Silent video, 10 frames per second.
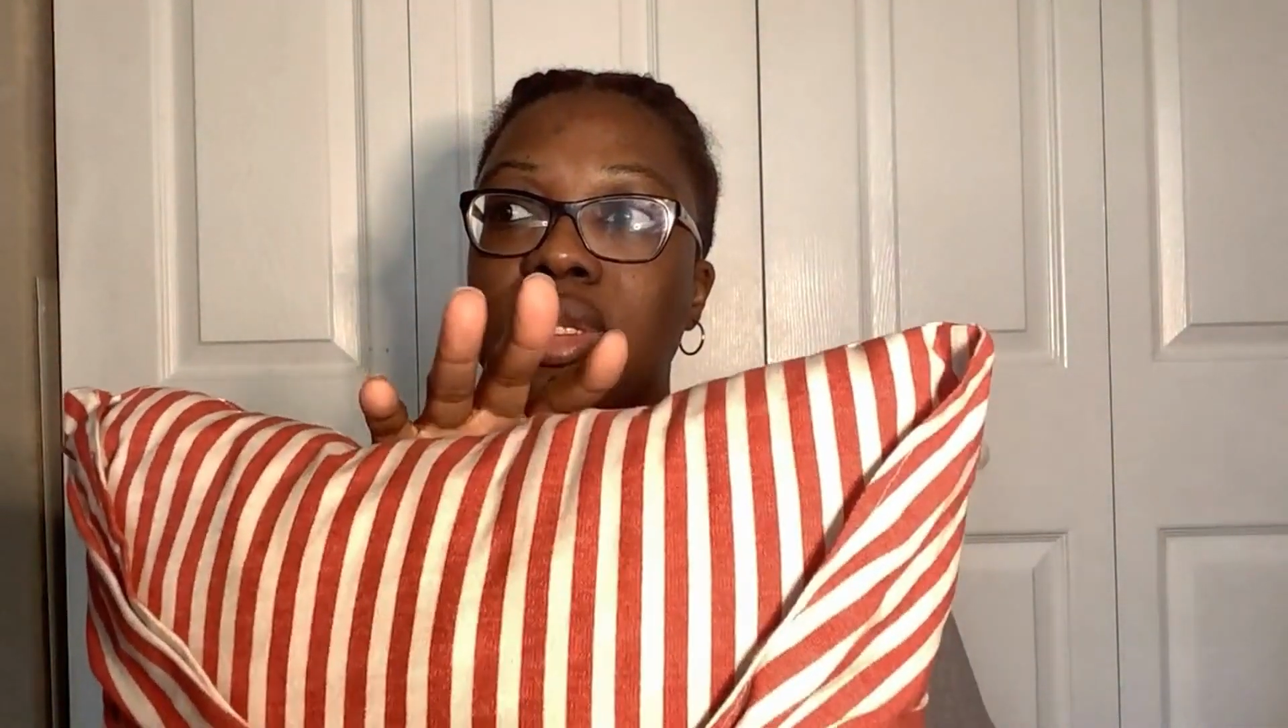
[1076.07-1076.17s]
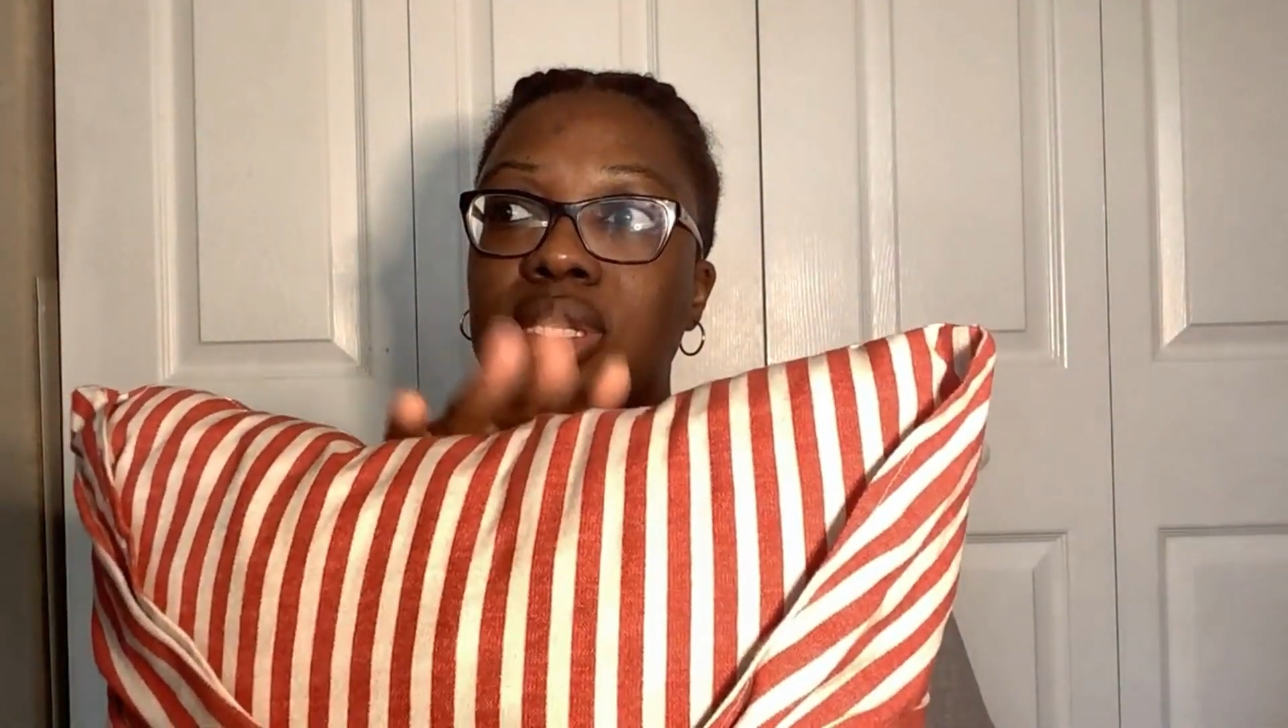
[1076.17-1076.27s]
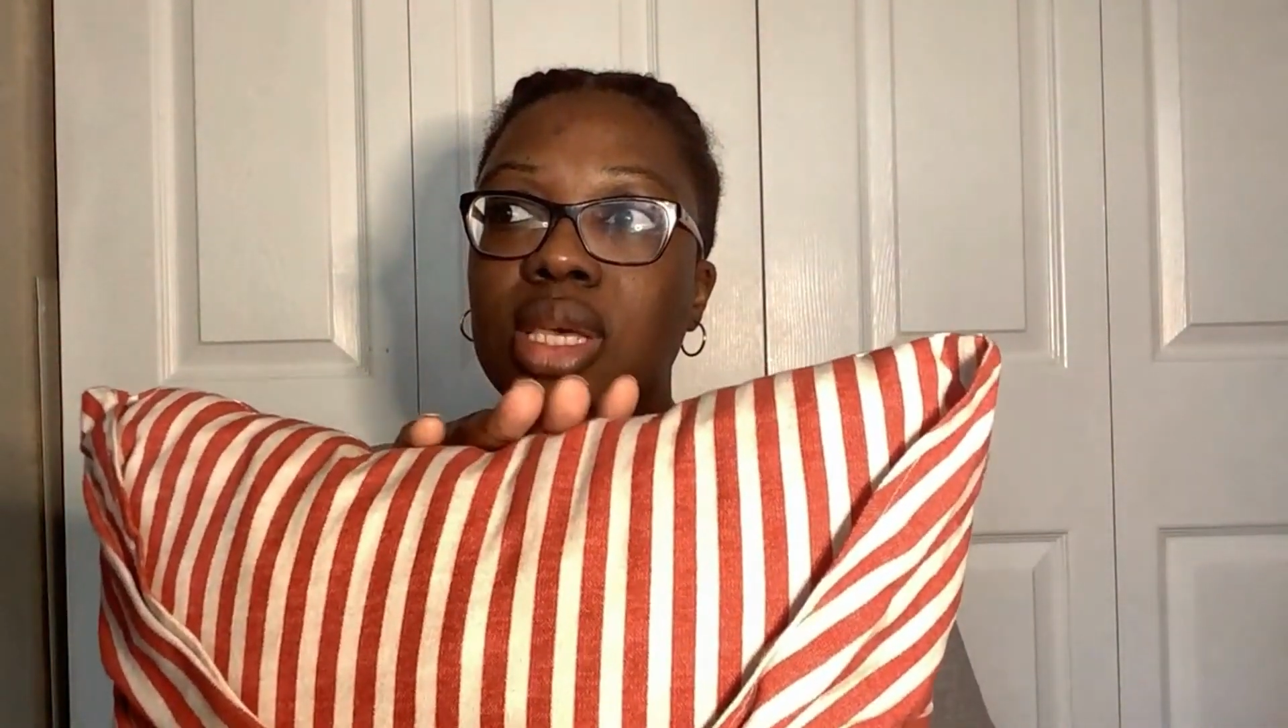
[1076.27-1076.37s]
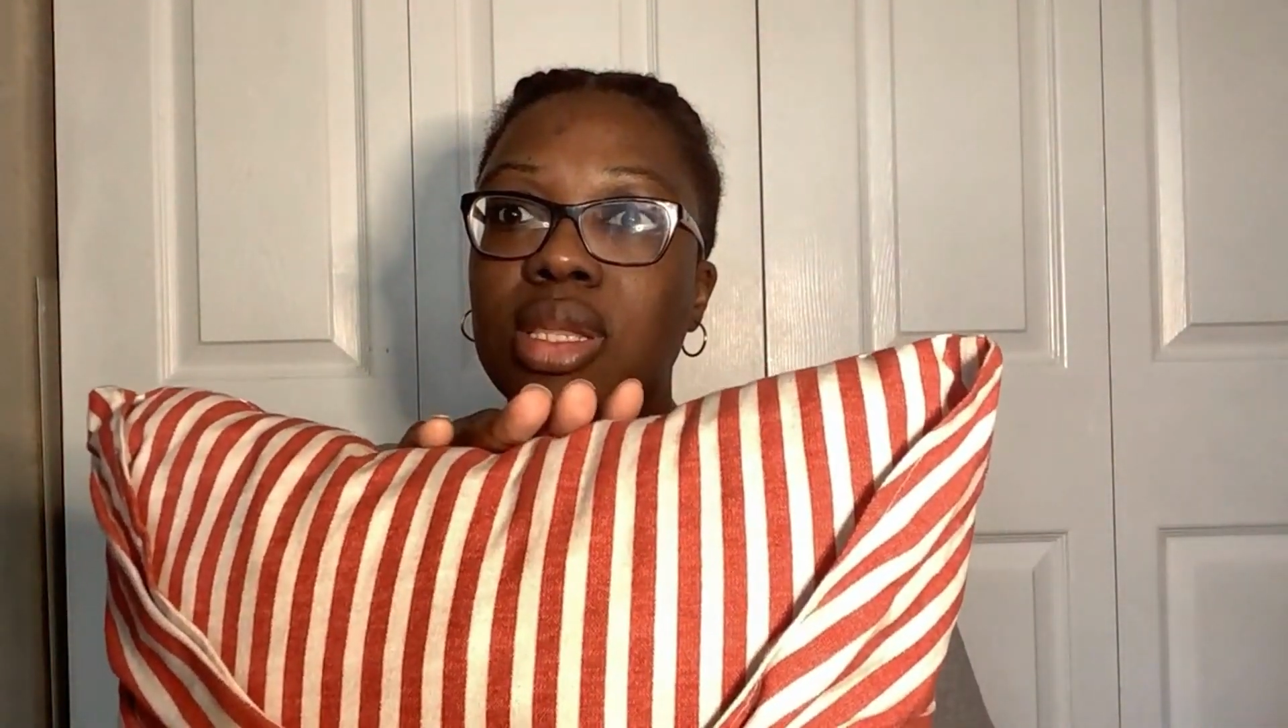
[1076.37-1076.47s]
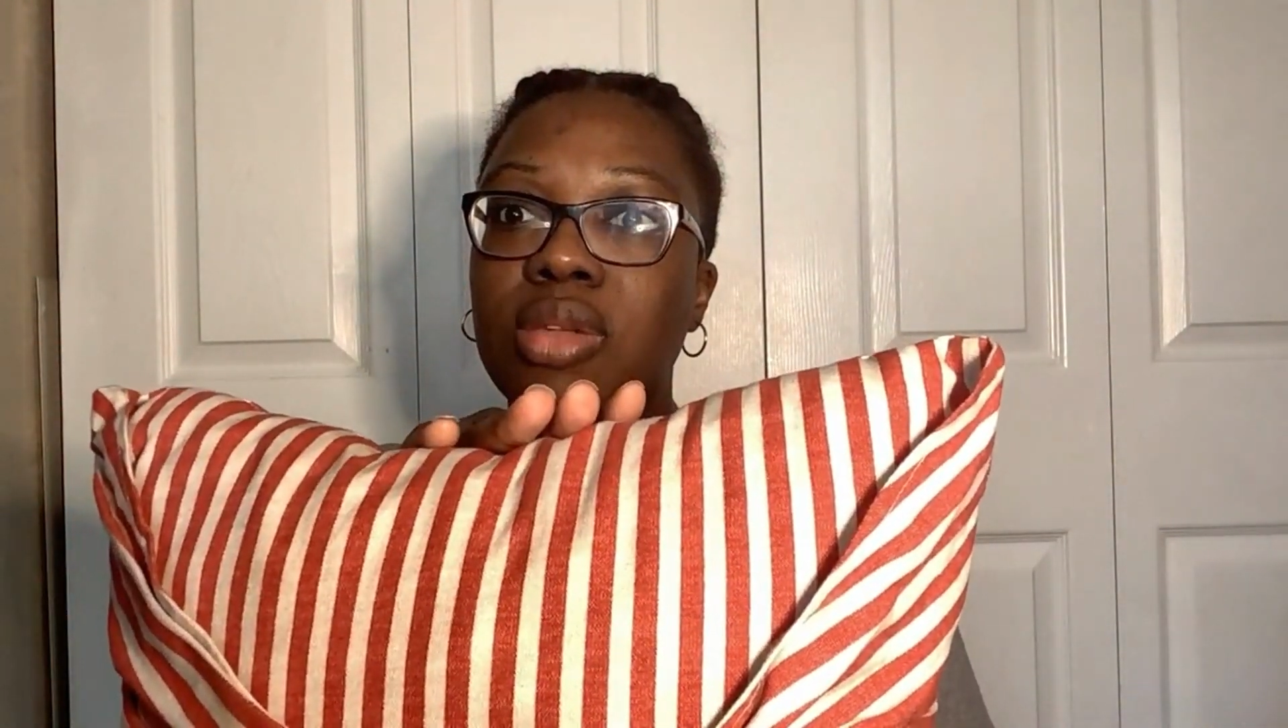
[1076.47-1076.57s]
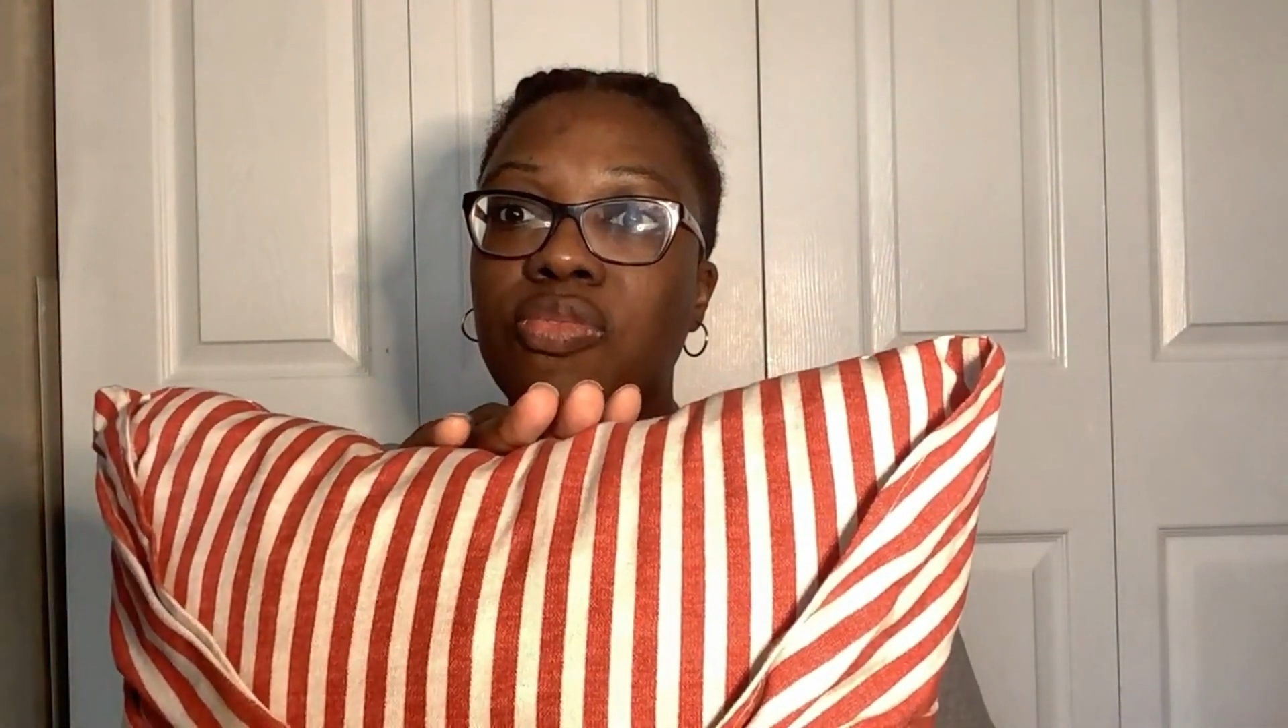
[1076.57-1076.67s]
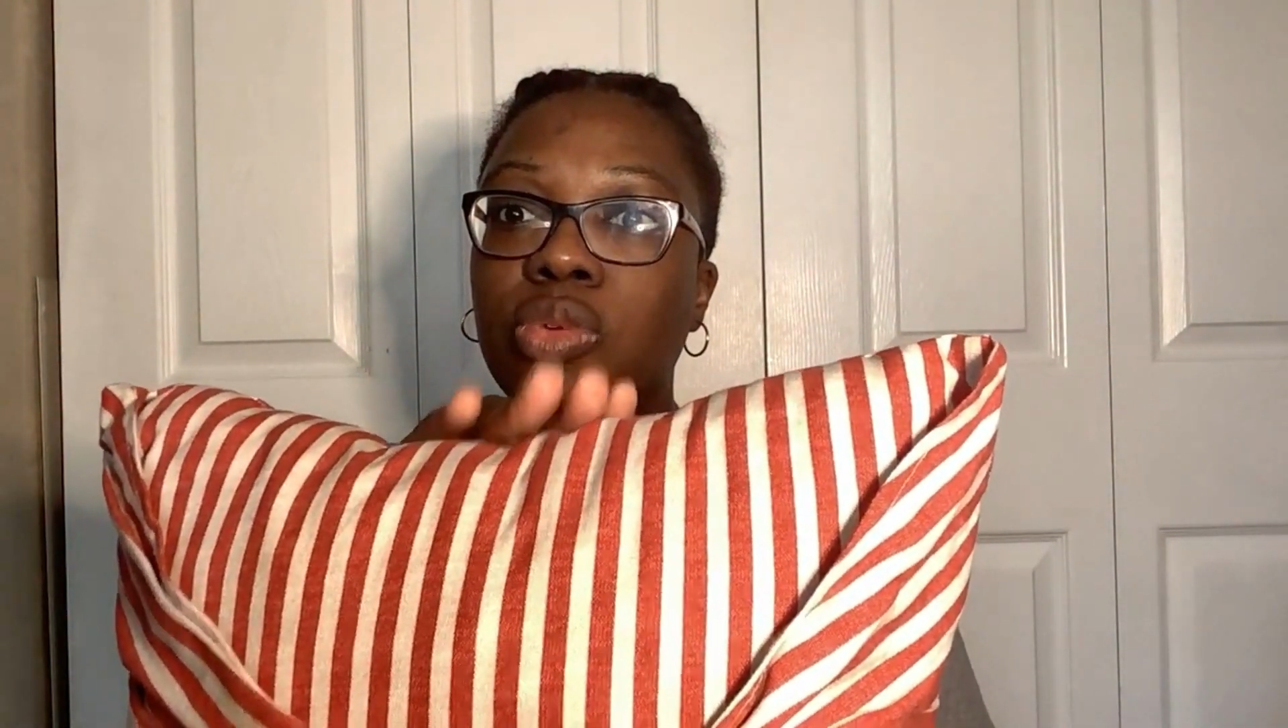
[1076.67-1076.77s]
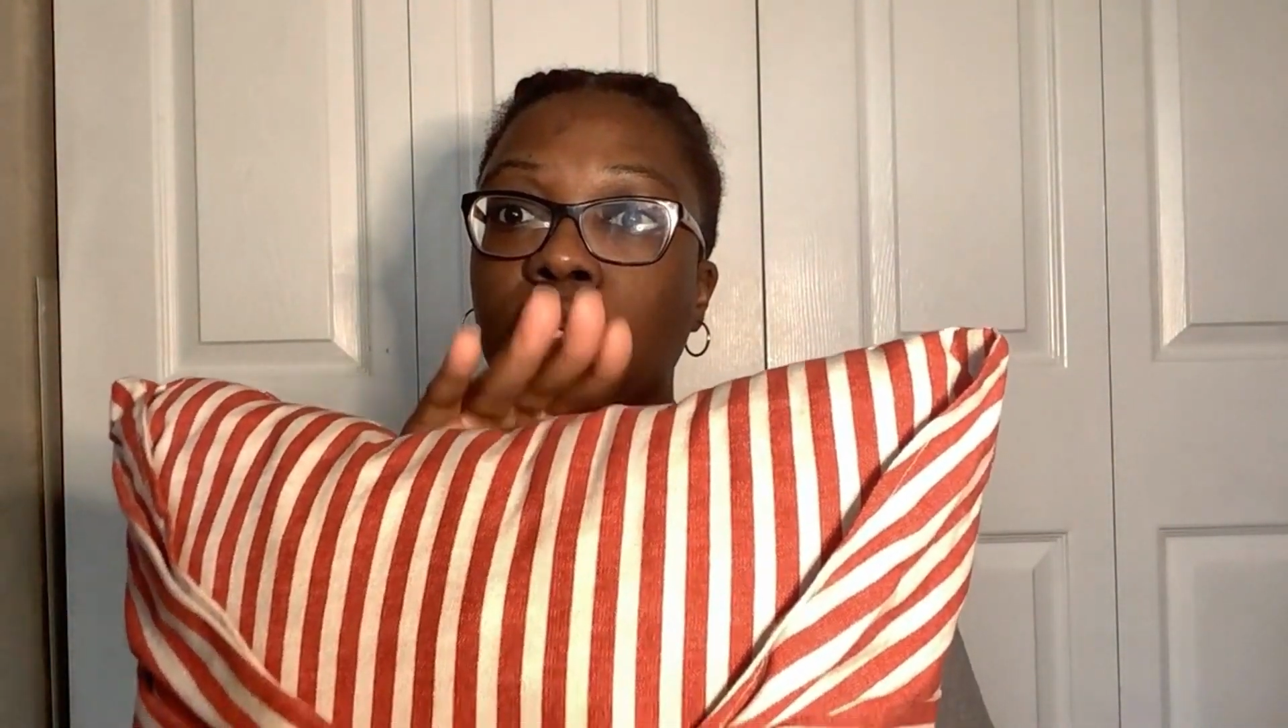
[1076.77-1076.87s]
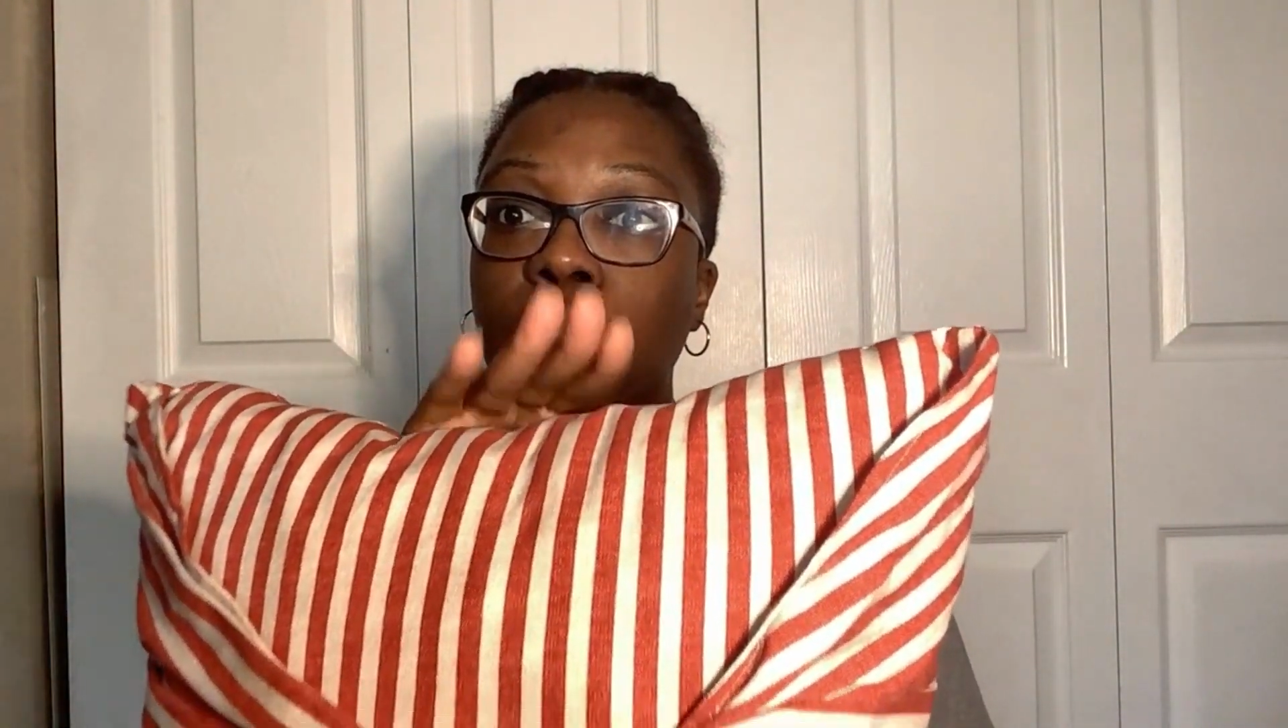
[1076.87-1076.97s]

intended for a